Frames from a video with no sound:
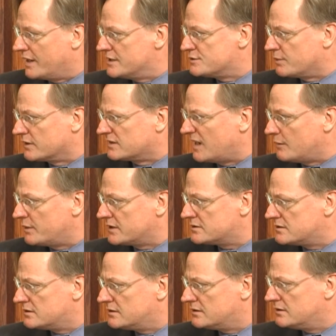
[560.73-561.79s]
Gettysburg topics.
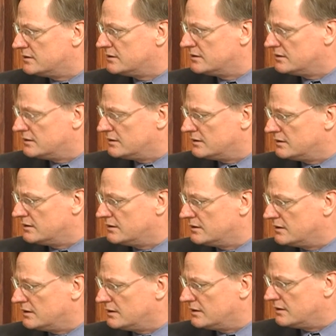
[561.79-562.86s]
Yeah, sure.
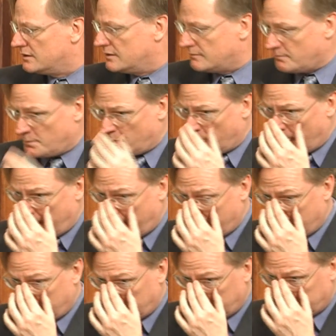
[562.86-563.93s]
Um, when I
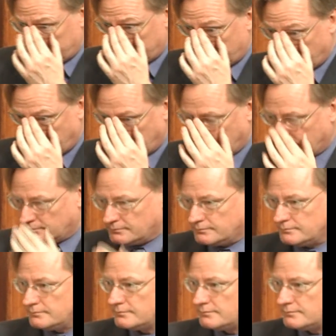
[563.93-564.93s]
when I researched